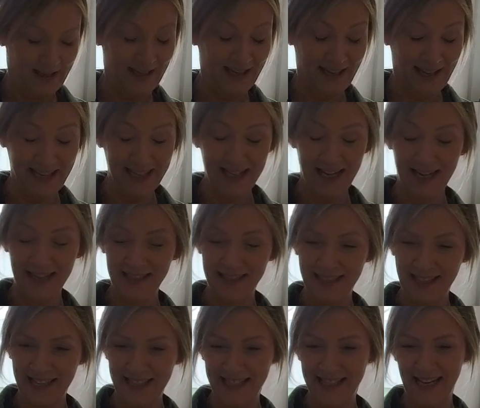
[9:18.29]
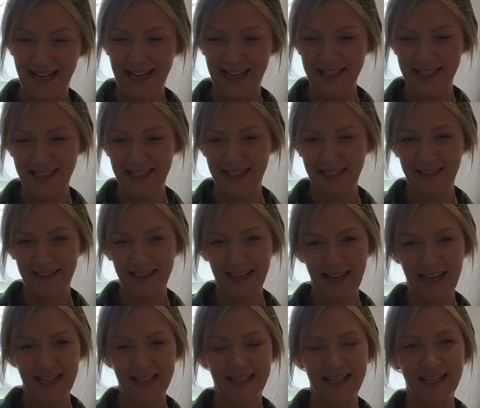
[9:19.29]
me. Yeah, he does. He does.
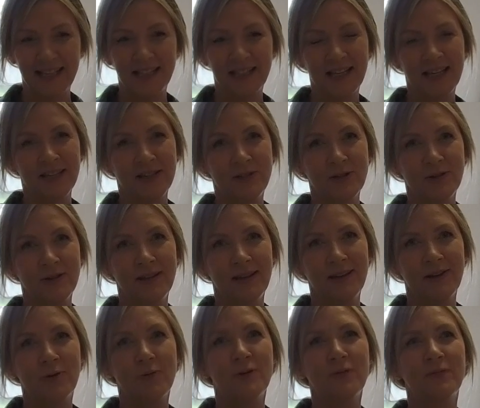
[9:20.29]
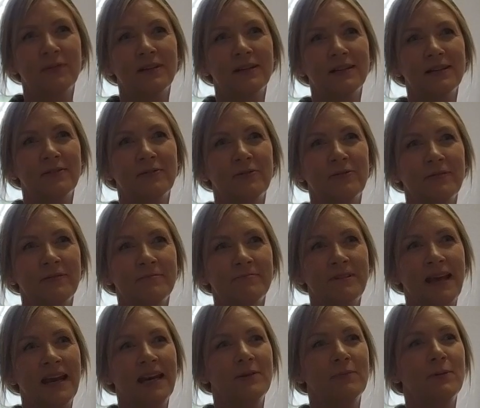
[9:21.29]
He said he's going to do the equivalent of
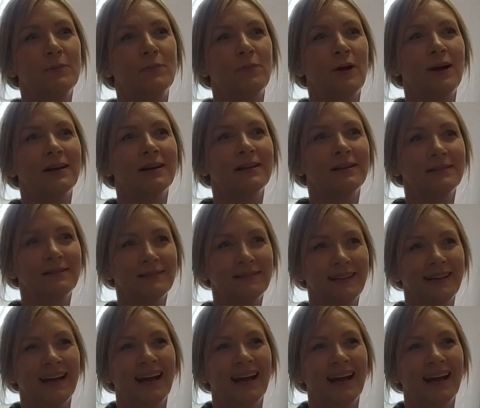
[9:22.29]
getting me pregnant.